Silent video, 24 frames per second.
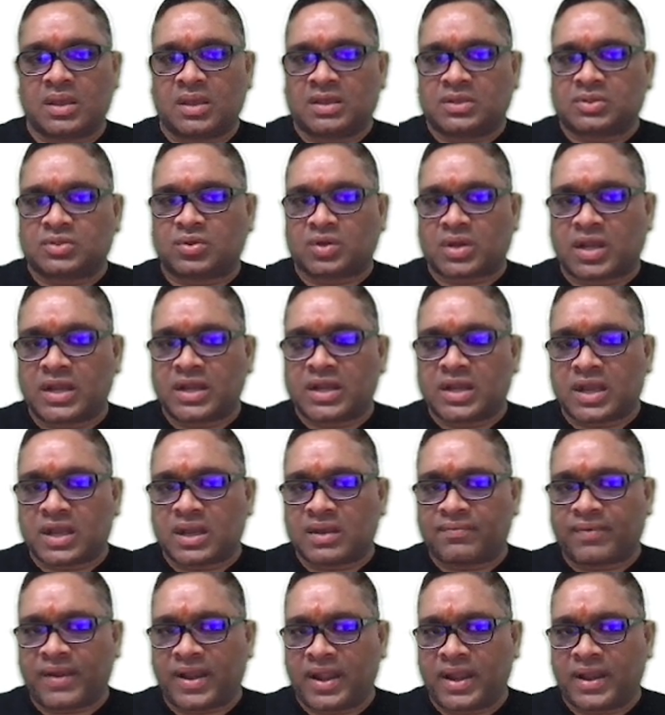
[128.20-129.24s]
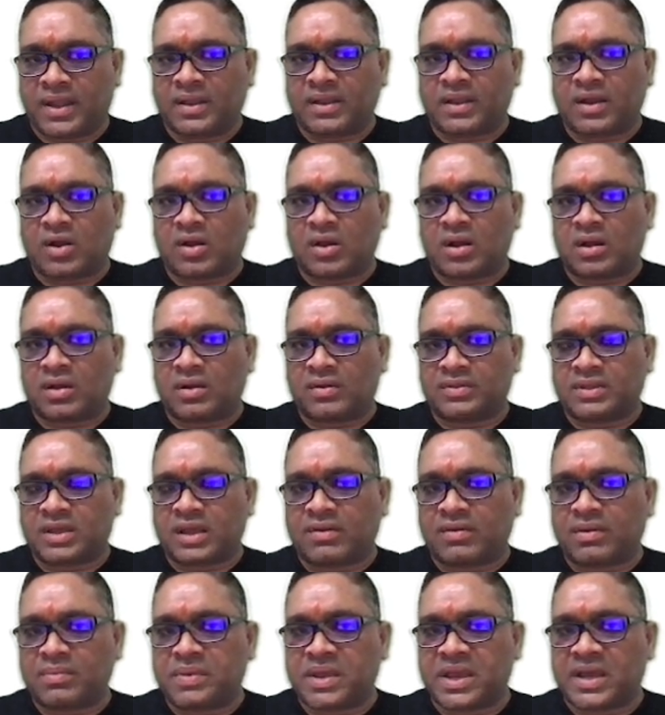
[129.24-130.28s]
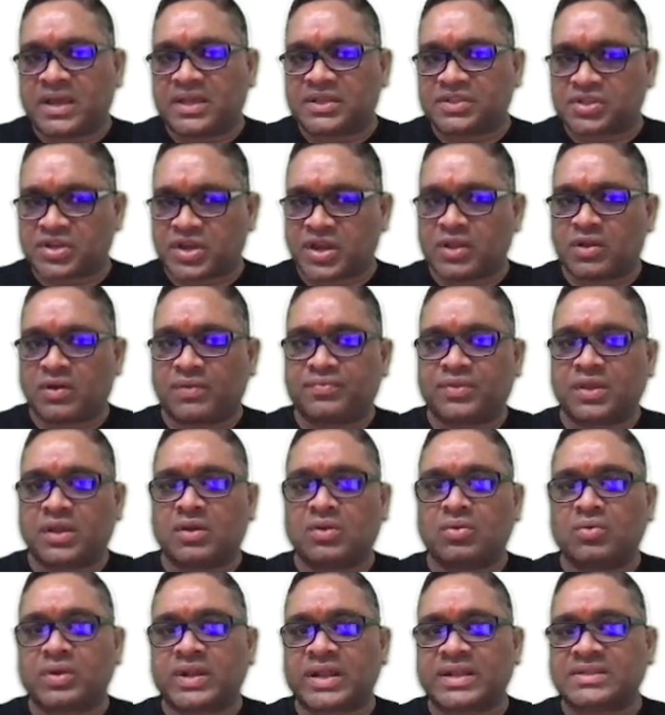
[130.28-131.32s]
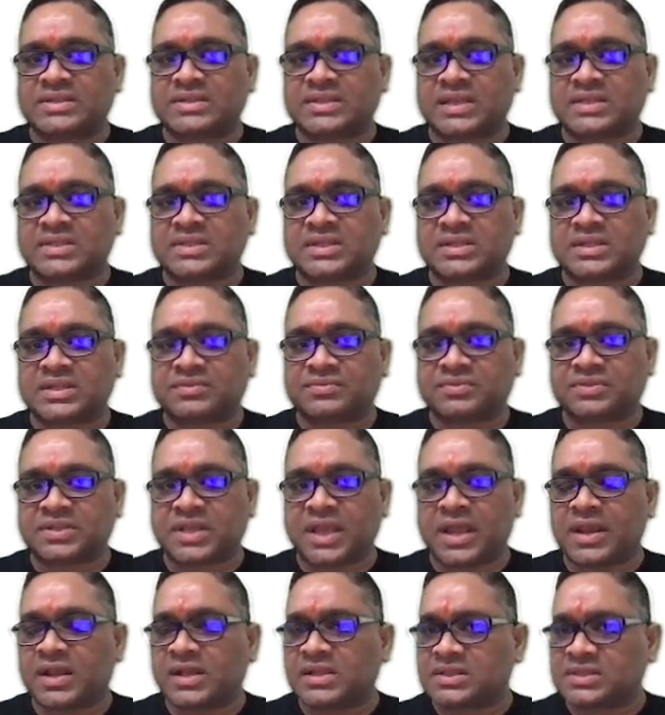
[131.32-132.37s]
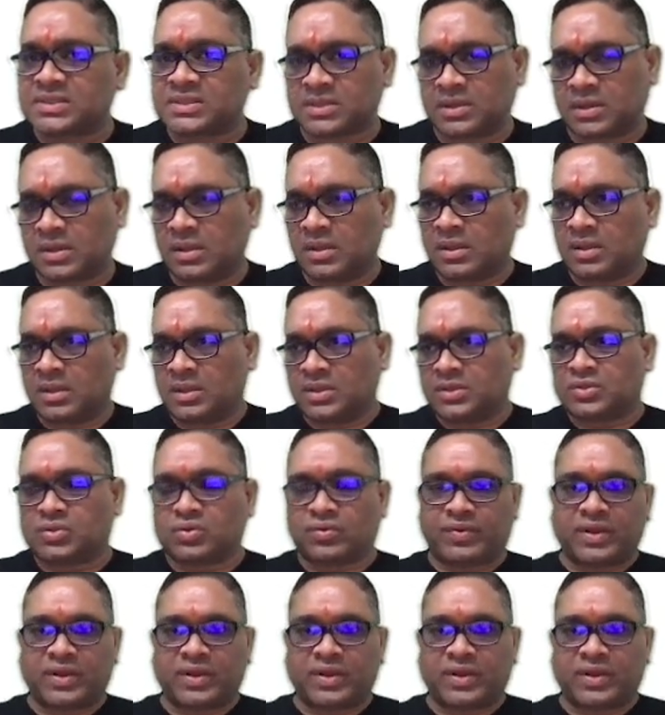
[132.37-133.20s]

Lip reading: So clinical finding, there will be a history of the gluten sensitive cereals. So